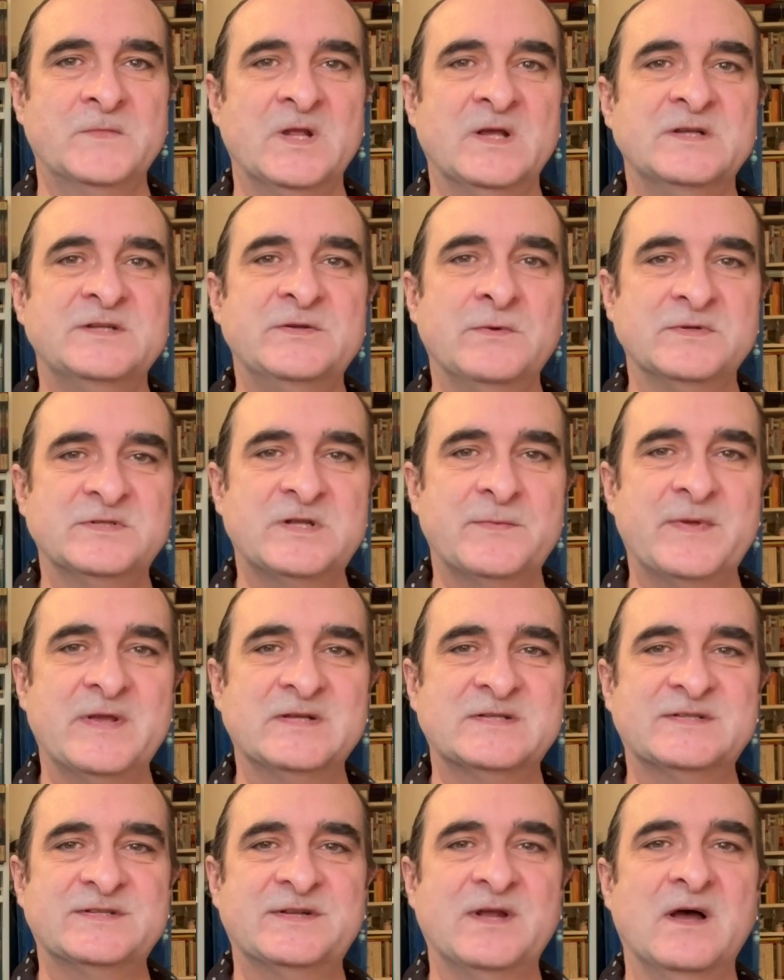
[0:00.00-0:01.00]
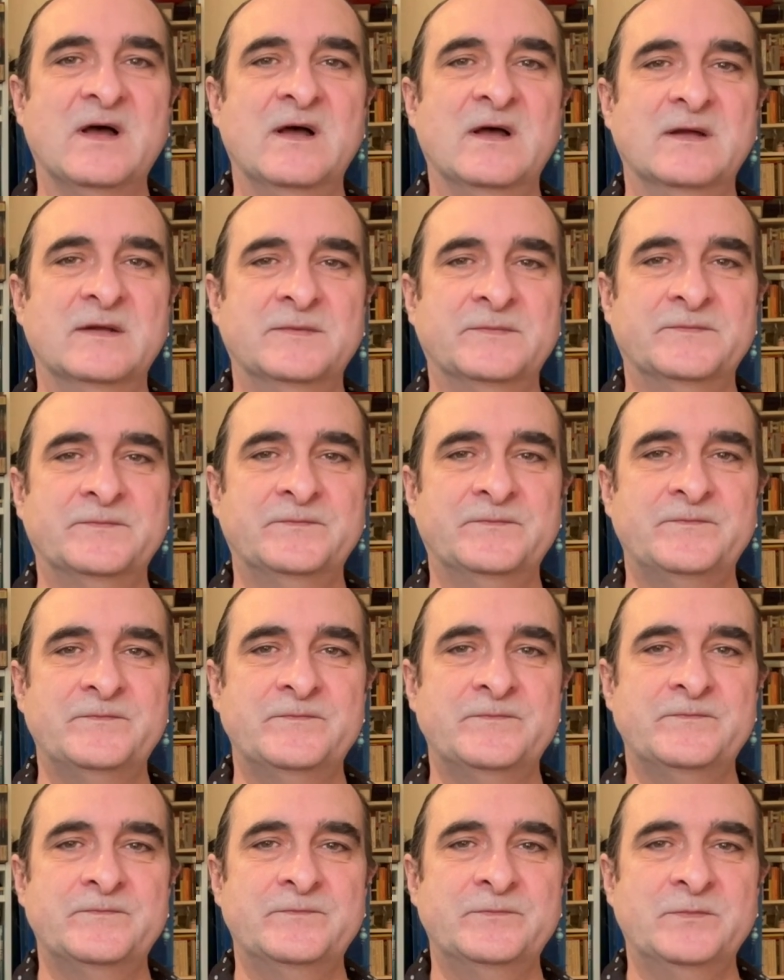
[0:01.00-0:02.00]
She wants to be a star.
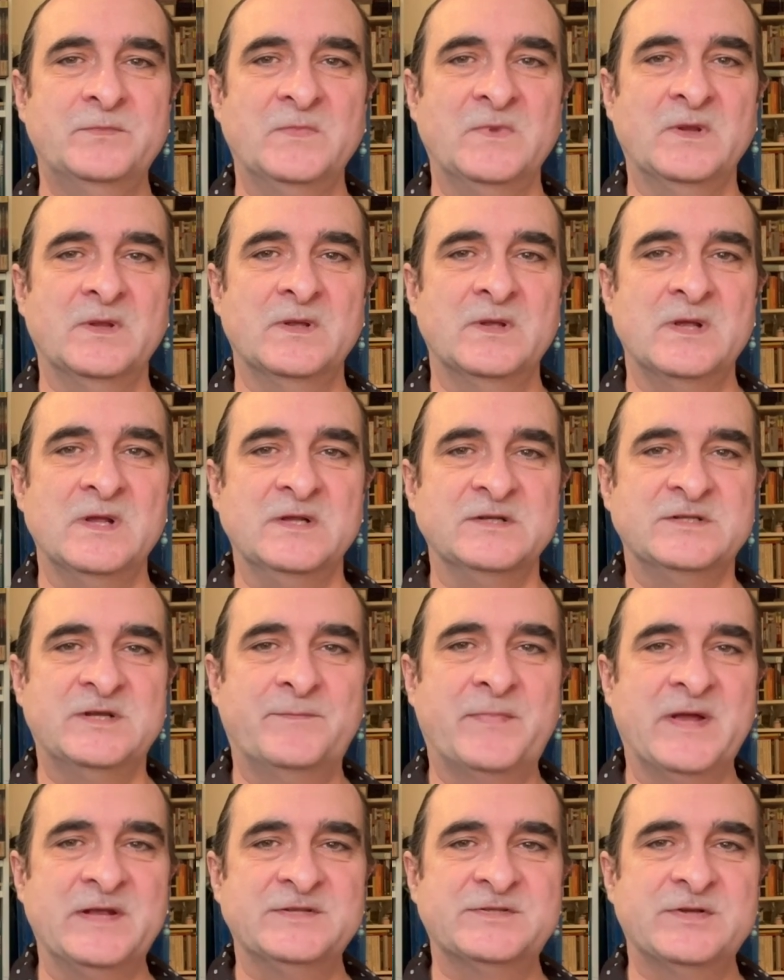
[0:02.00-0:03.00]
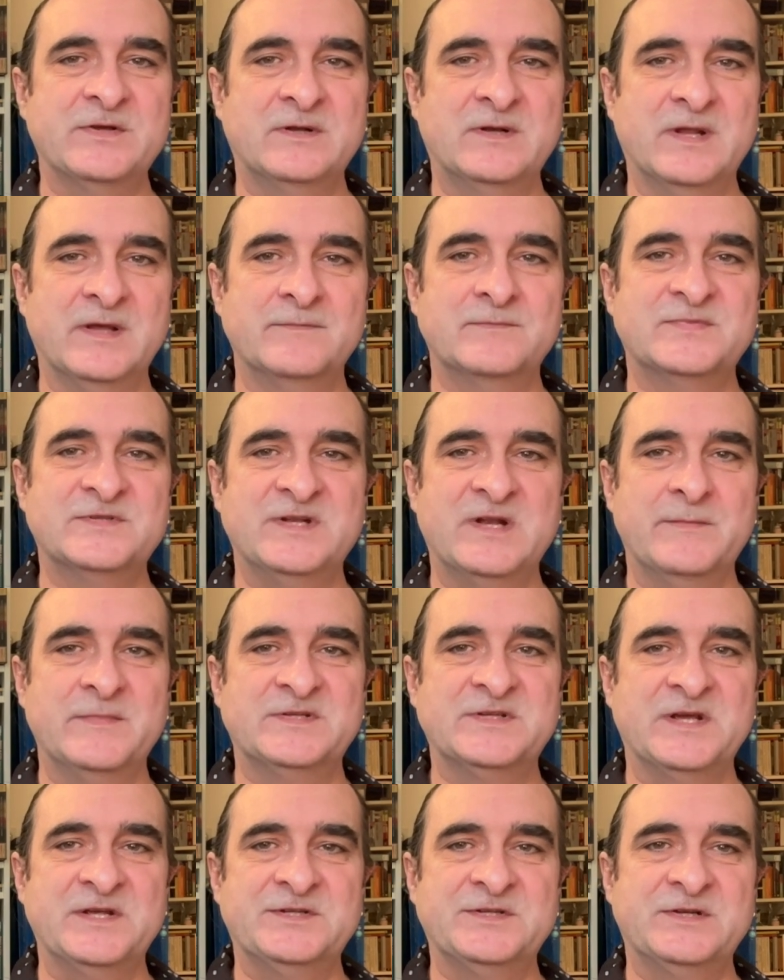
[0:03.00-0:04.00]
She paints her lips in
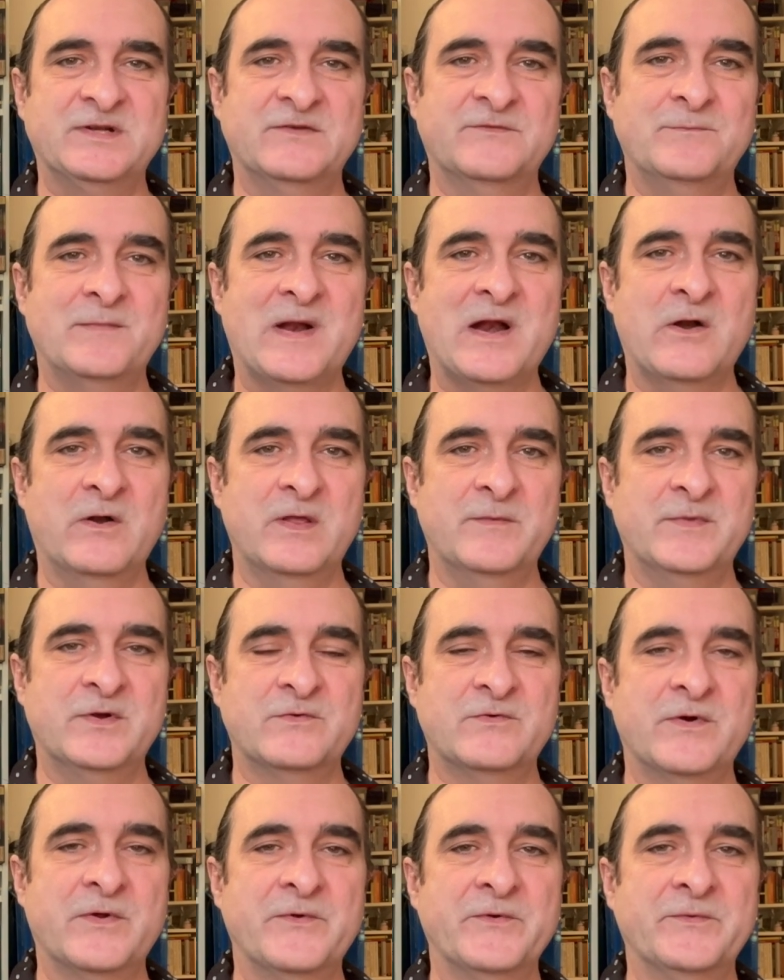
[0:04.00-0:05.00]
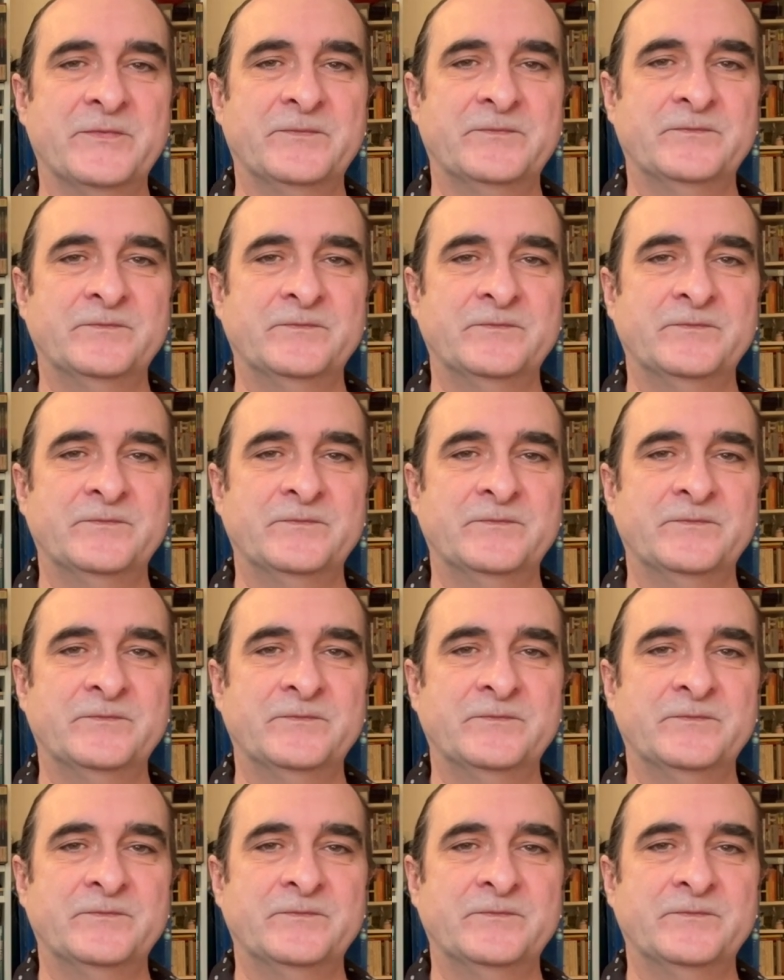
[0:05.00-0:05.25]
imitation of Marilyn Monroe.